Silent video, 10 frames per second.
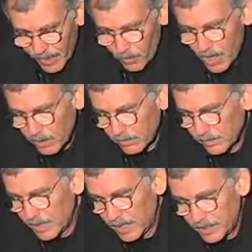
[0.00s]

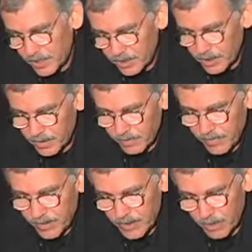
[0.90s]
well, and just to
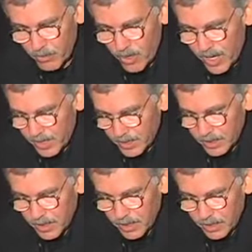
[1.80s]

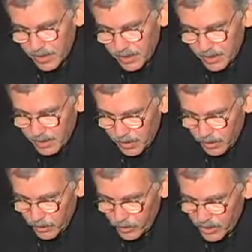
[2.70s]
summarize in
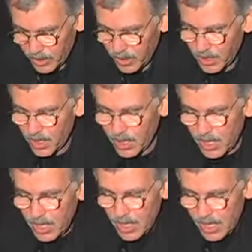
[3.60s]
conclusion,
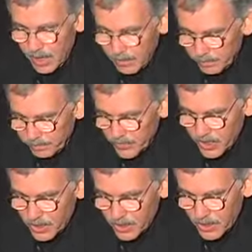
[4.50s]

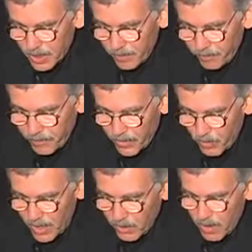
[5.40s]

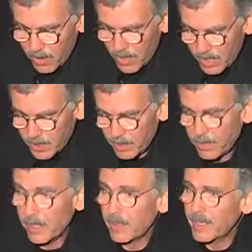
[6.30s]
while there are a lot of
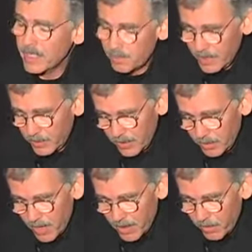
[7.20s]
similarities
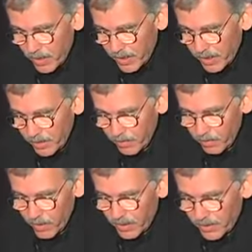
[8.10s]
between my work and the
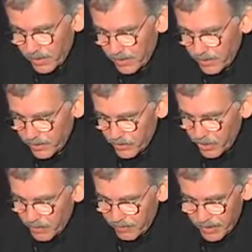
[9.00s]
work of the
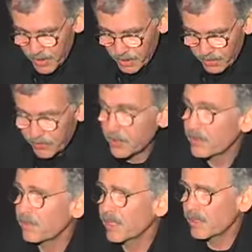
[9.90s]
German photographers
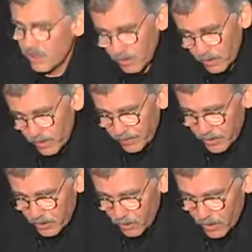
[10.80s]
from the Dusseldorf
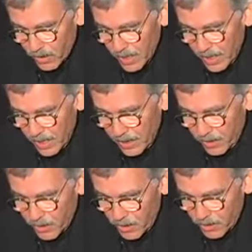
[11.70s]
School,
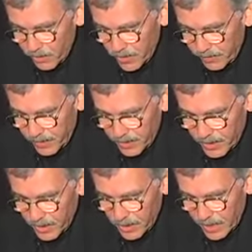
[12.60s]
there's also
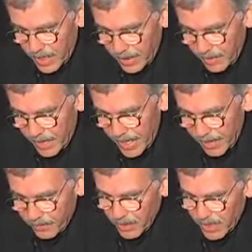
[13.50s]
differences. I
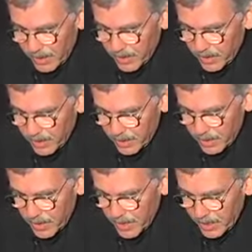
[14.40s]
have collected and
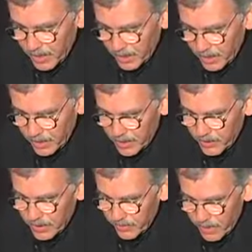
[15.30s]
studied a
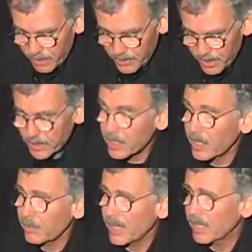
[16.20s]
series of objects
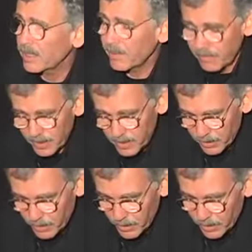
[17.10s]
that are relatively
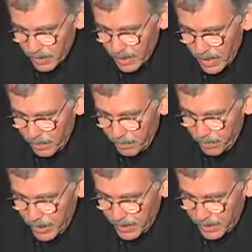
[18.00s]
similar,
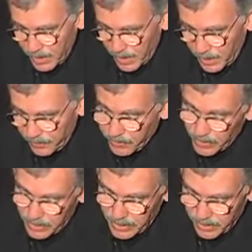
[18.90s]
but
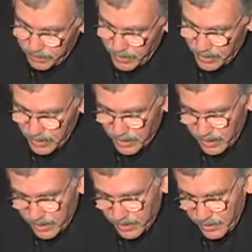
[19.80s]
infinitely different
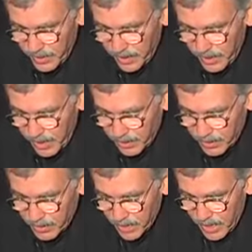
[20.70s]
in their
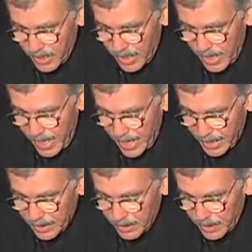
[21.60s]
details.
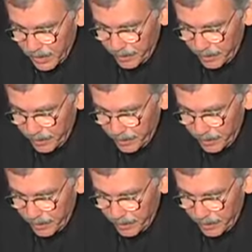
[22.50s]
And